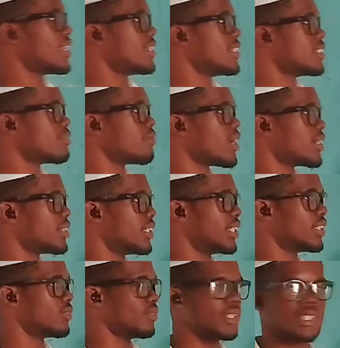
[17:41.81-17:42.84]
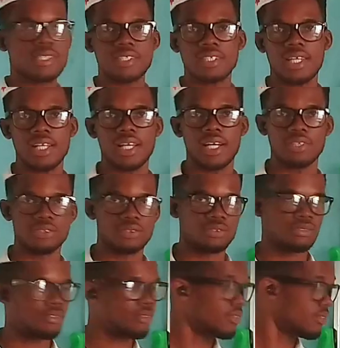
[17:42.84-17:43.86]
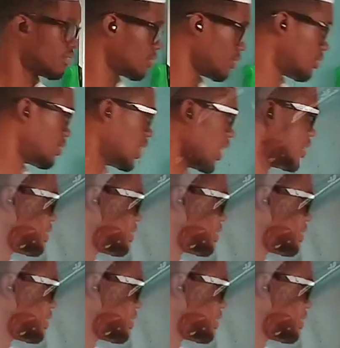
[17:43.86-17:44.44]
matrix with this scalar 2, right? So,